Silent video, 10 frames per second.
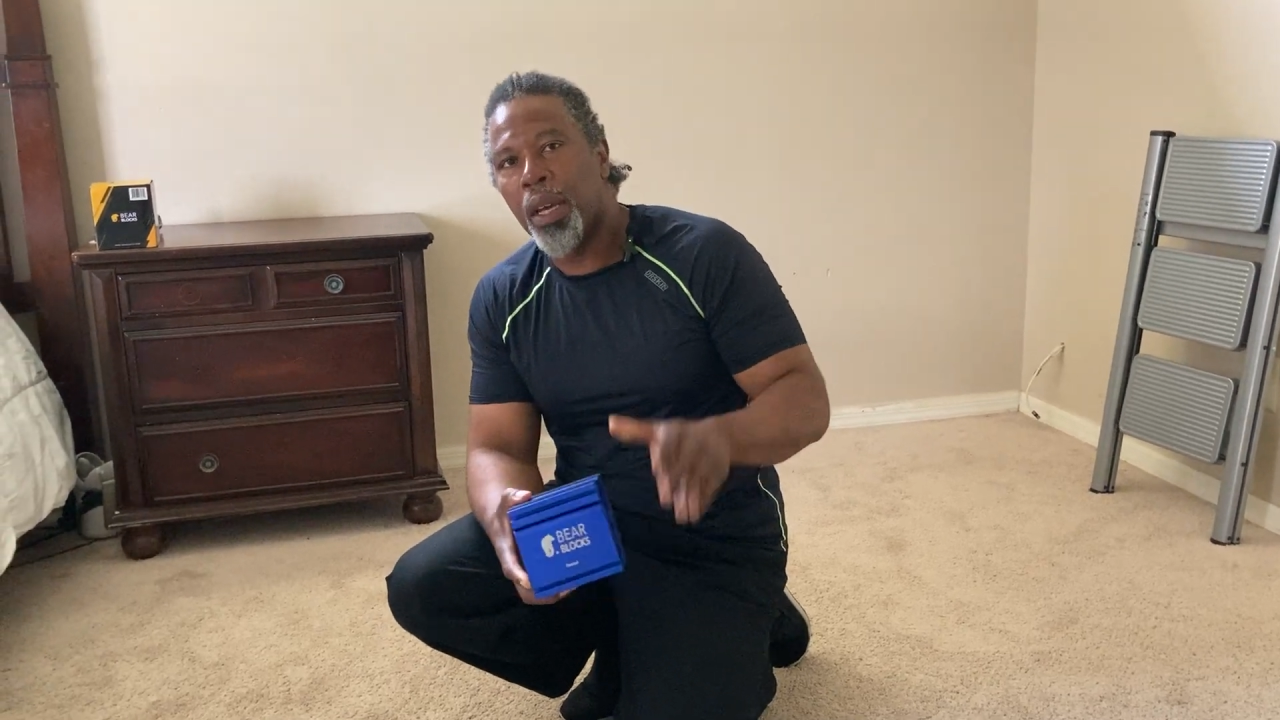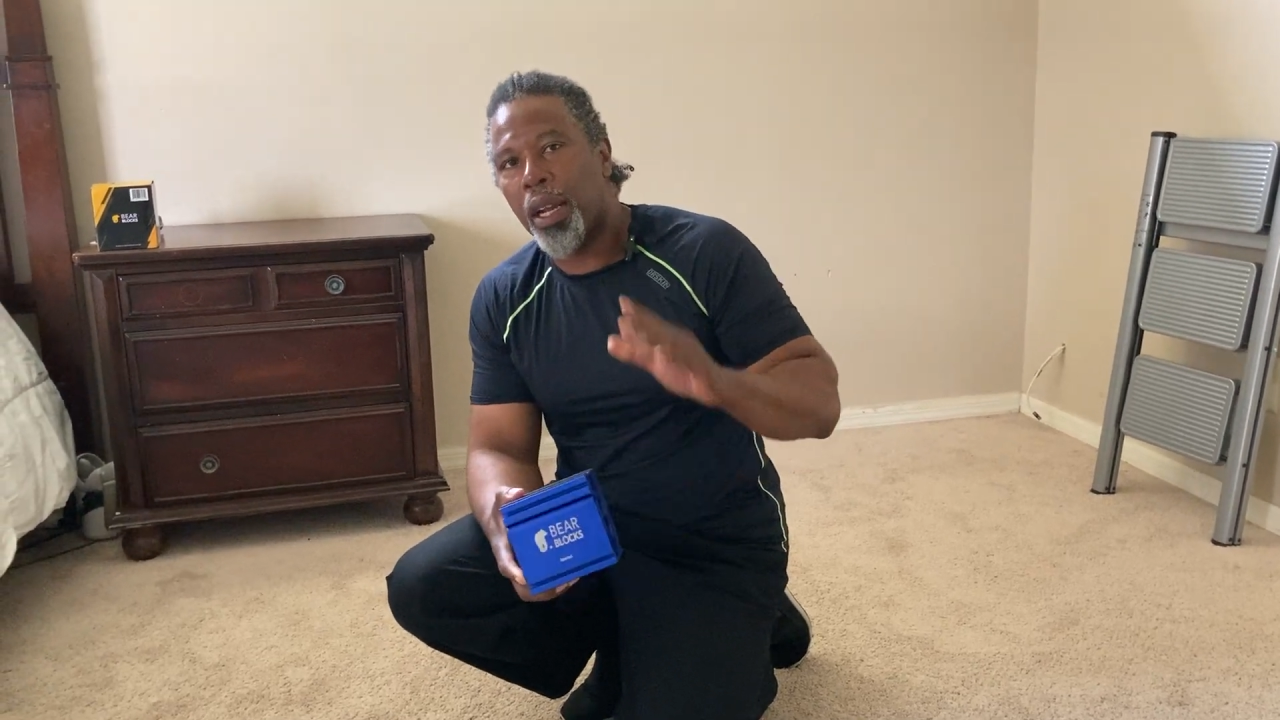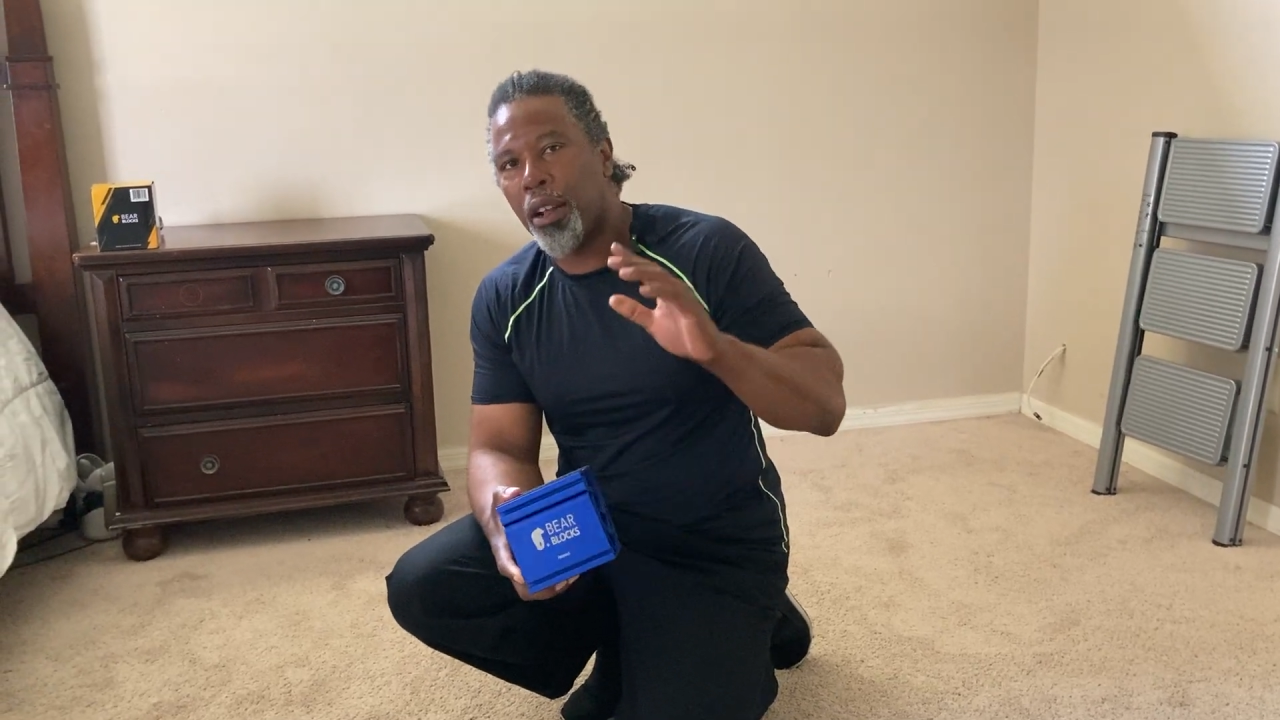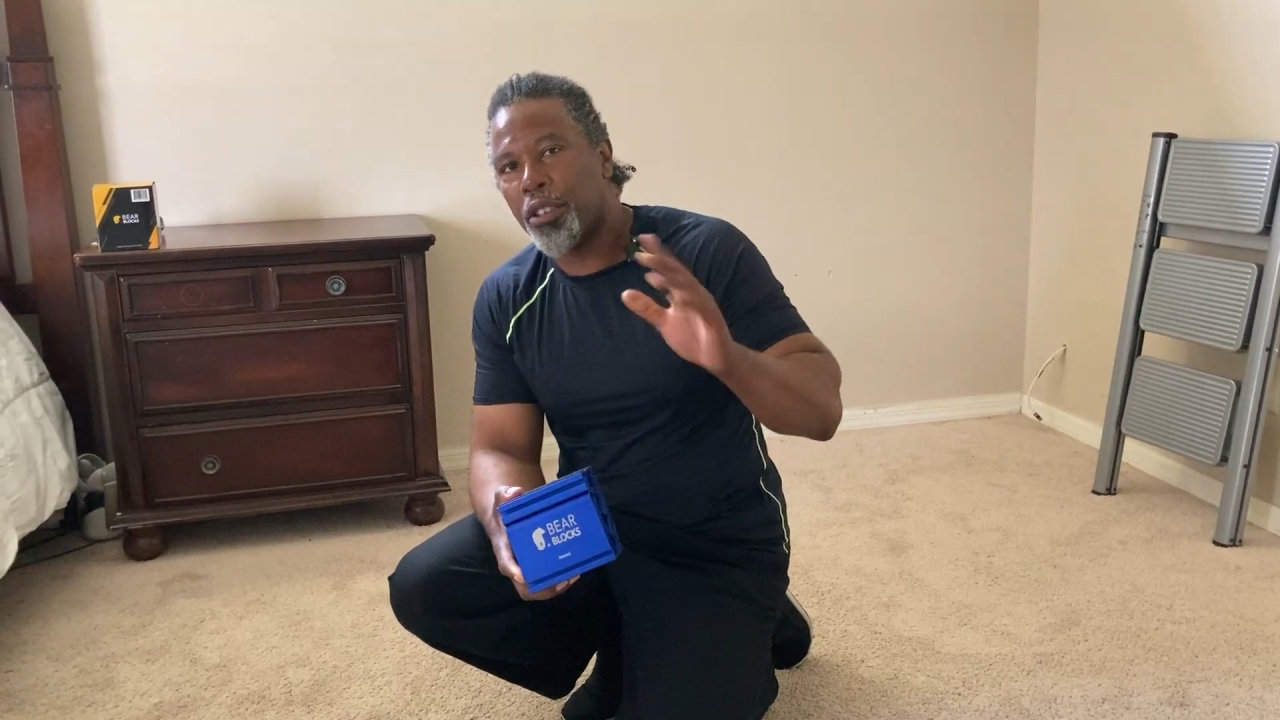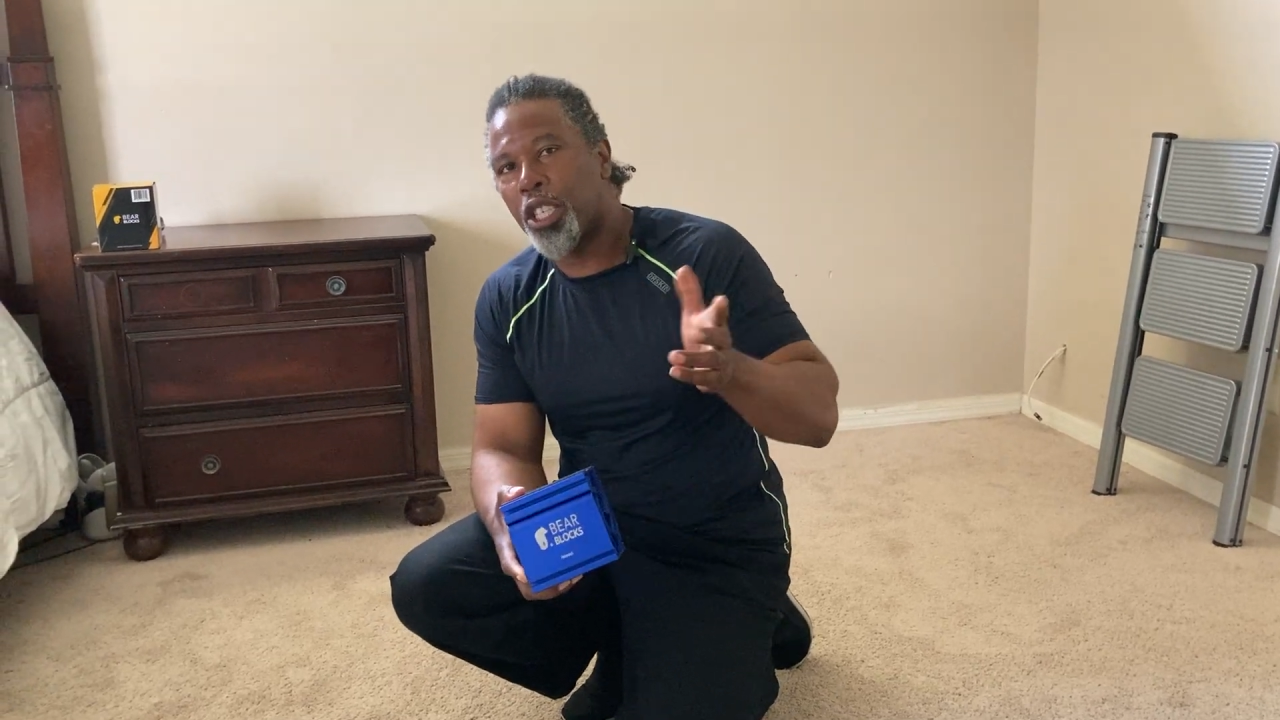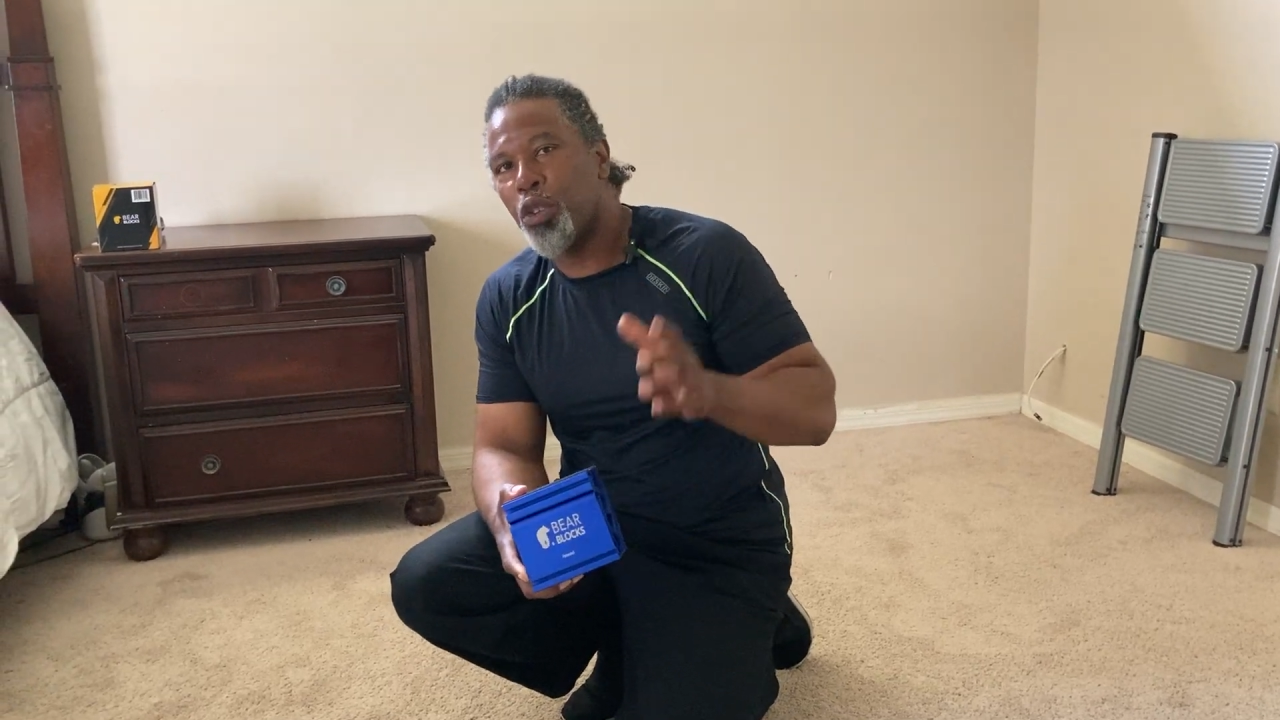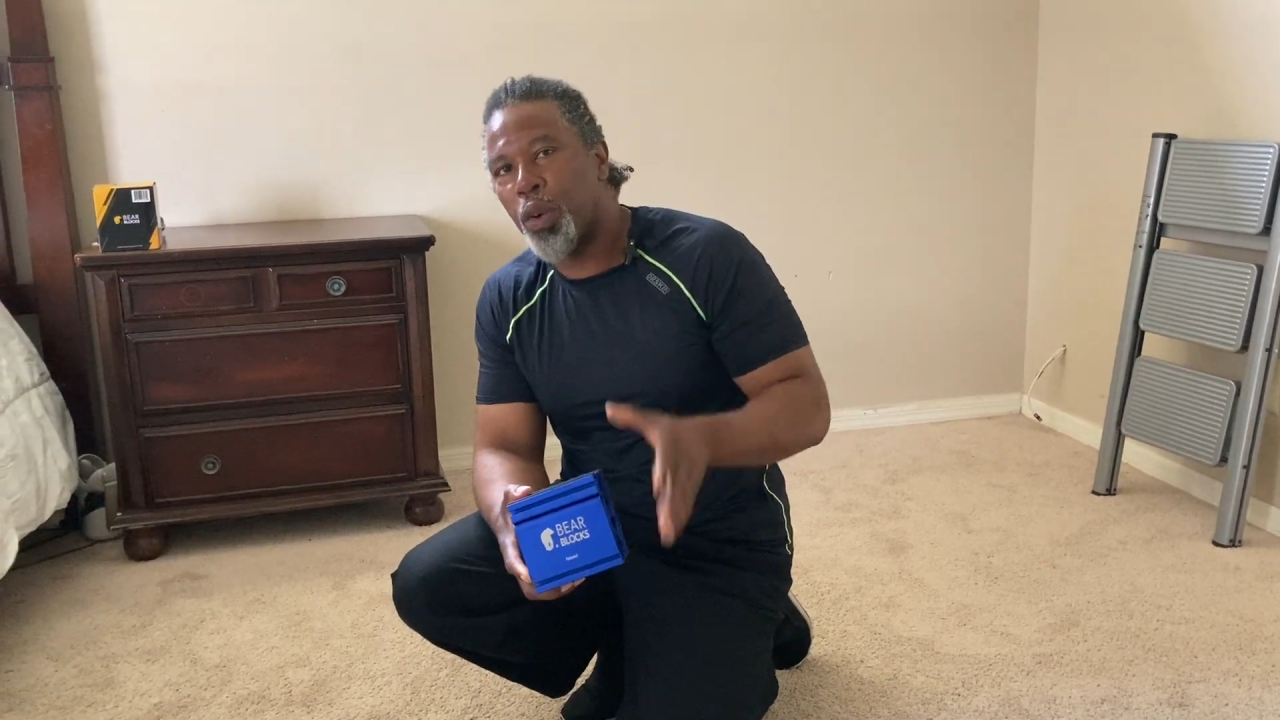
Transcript: and I'll see you